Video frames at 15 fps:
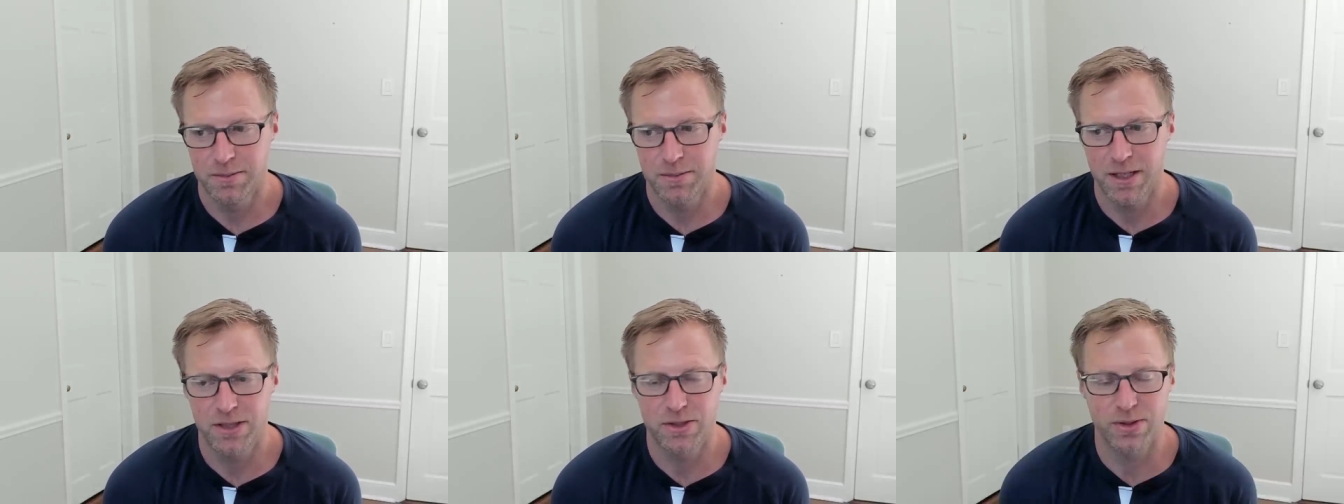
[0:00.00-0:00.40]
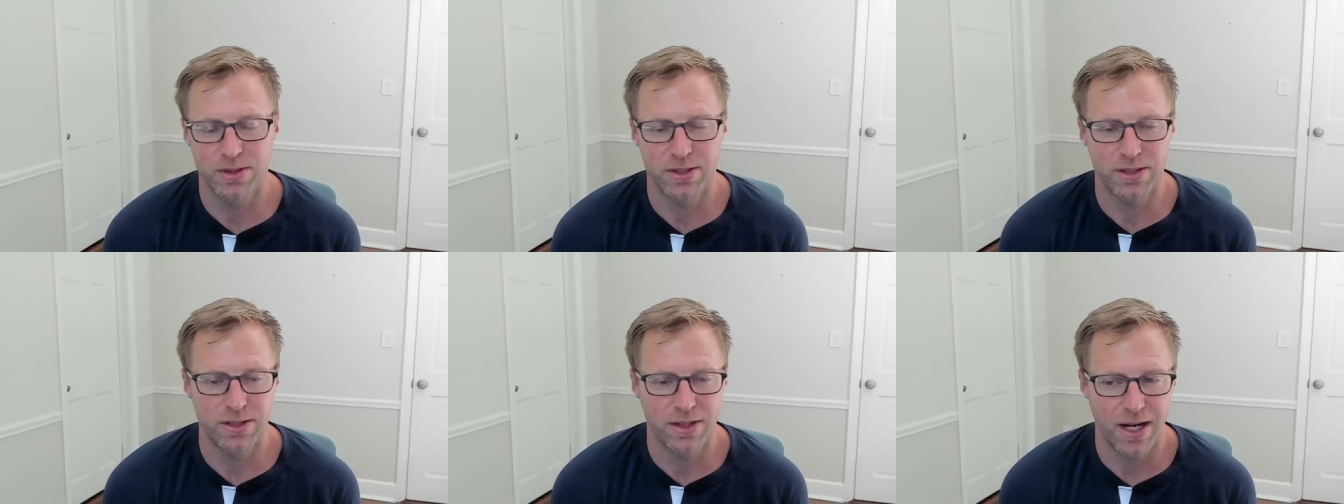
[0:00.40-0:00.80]
make
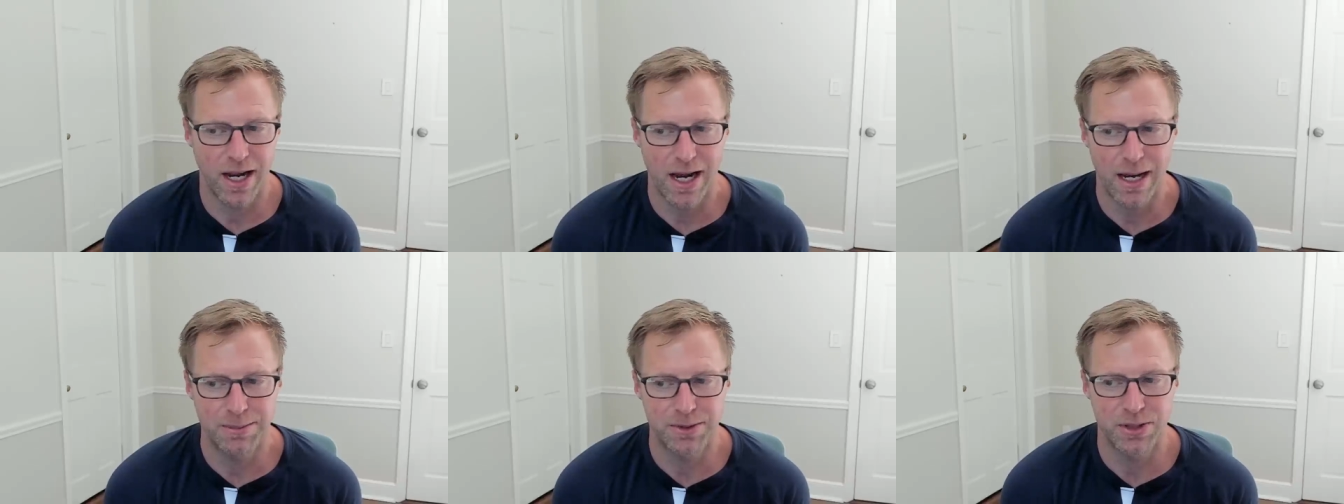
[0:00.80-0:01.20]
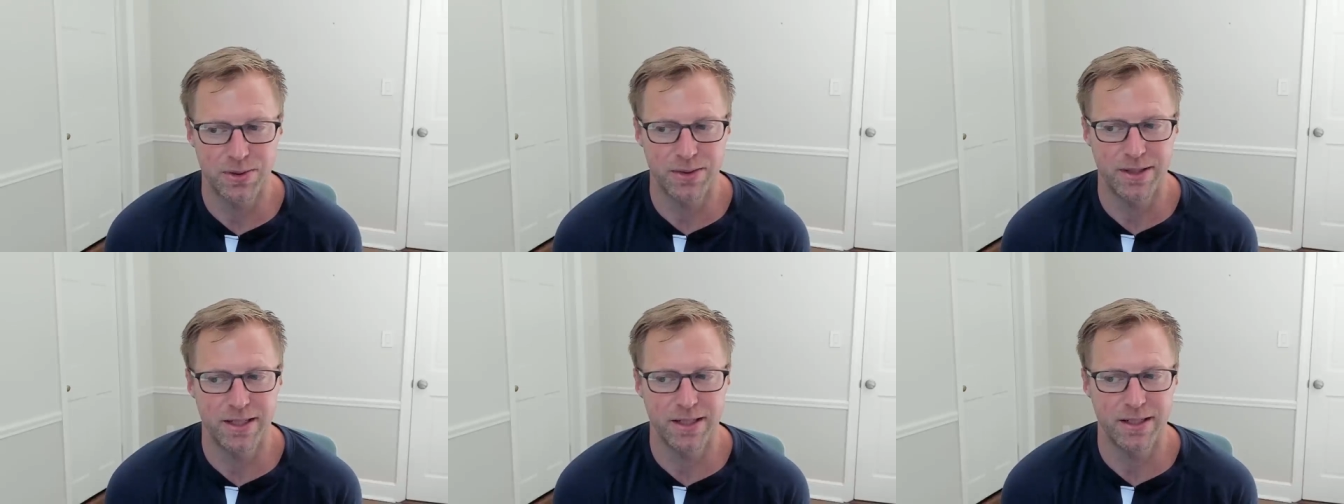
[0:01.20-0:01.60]
sure that you're
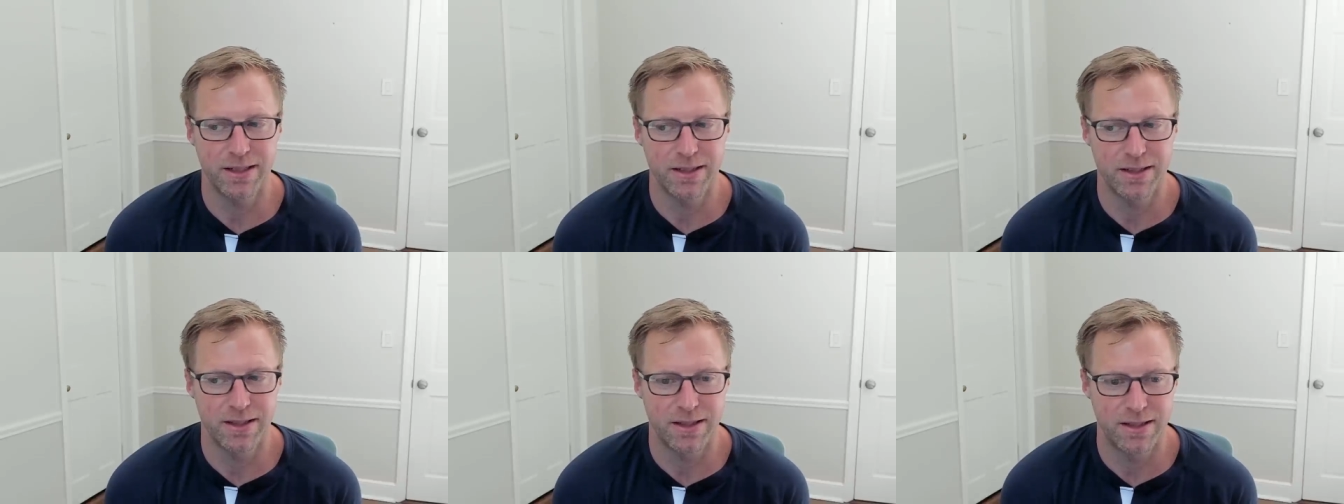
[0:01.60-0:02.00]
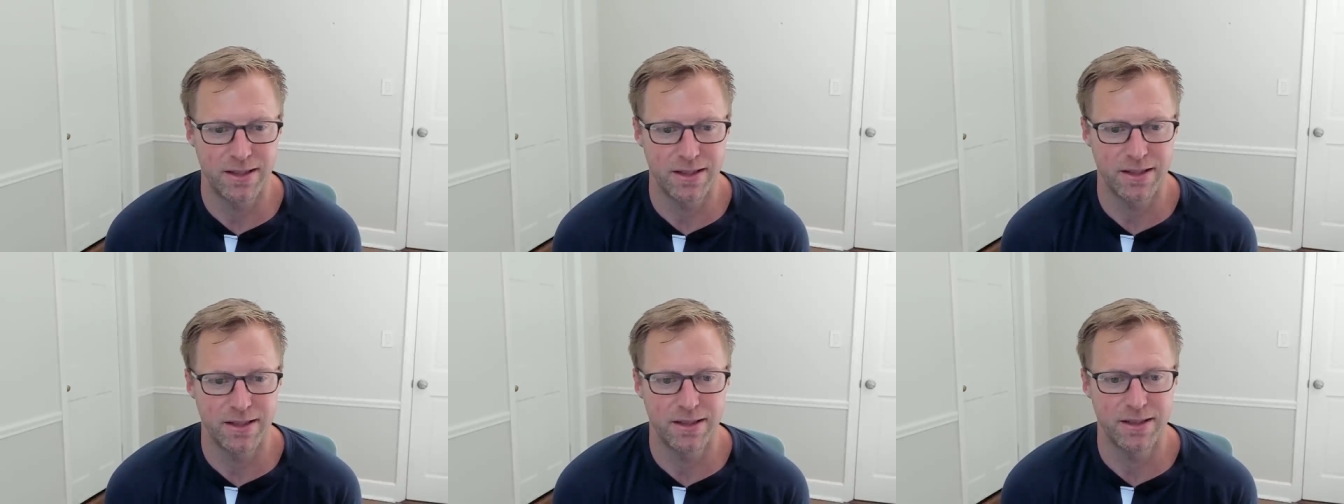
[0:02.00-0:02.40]
capturing
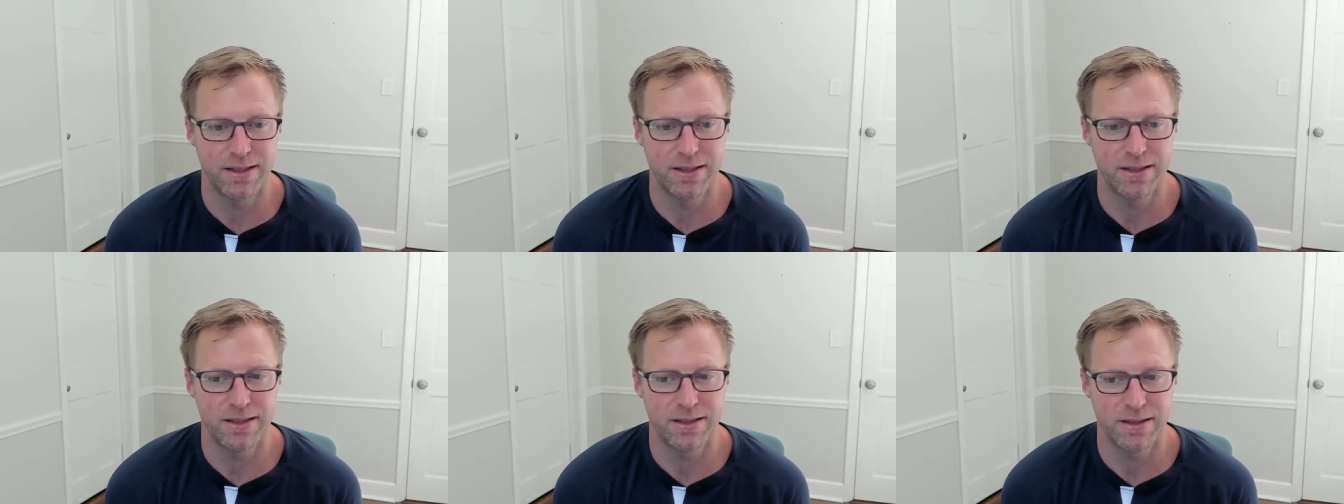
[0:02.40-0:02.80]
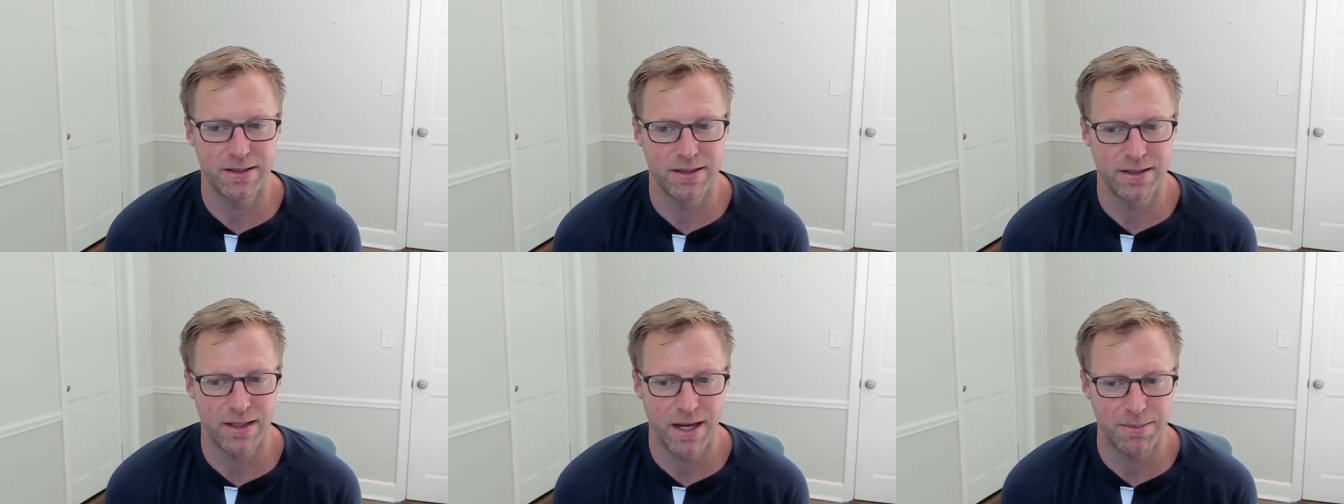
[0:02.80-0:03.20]
the
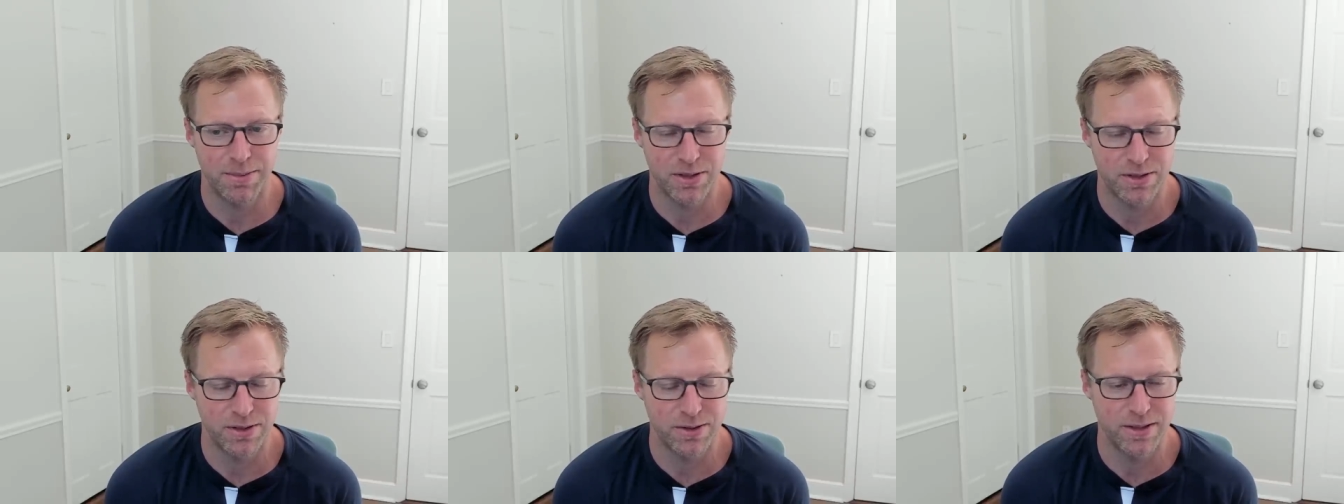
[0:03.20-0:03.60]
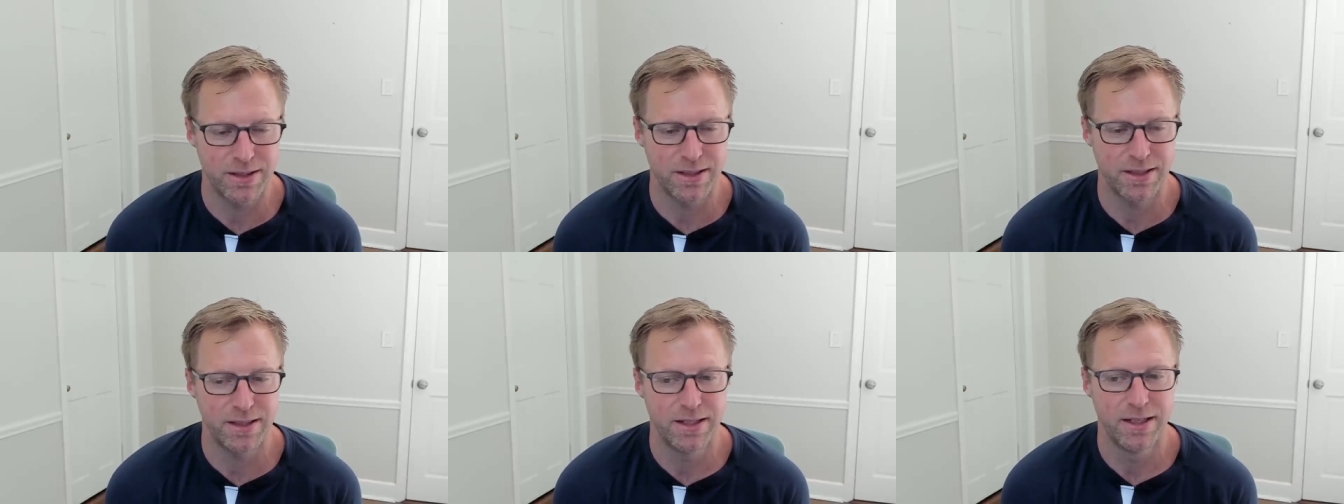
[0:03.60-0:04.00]
the
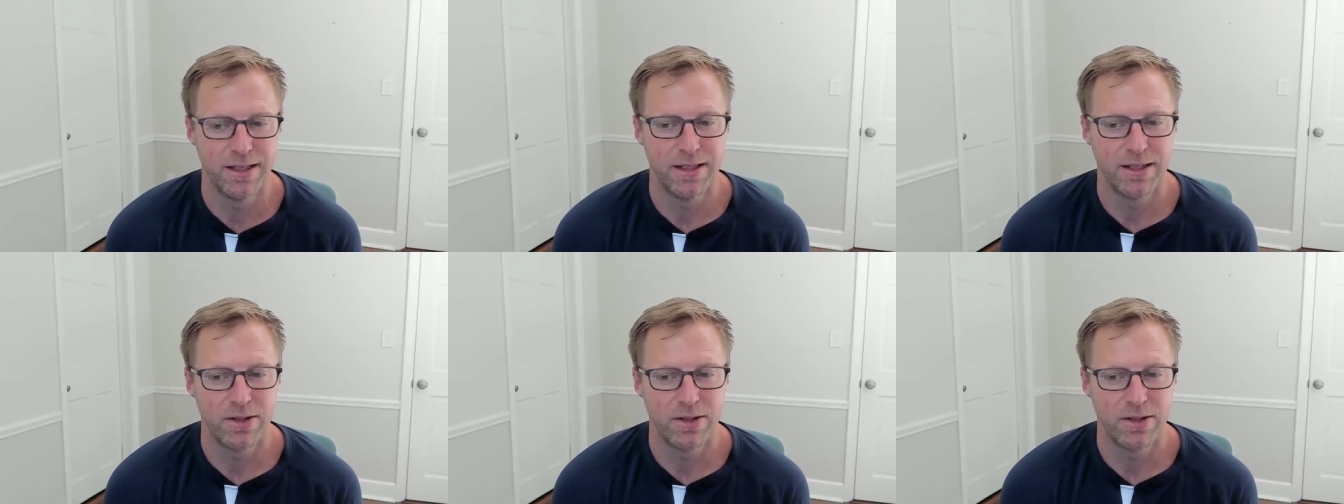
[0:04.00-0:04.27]
opportunity